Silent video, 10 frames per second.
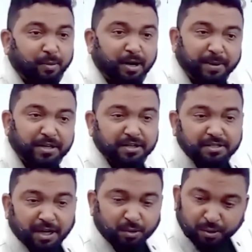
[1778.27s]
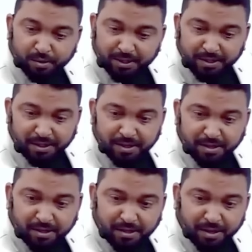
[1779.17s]
Dobara pension start ho gaya uski.
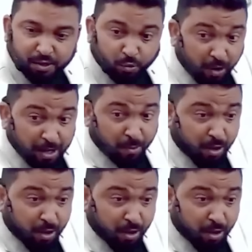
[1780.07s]
So one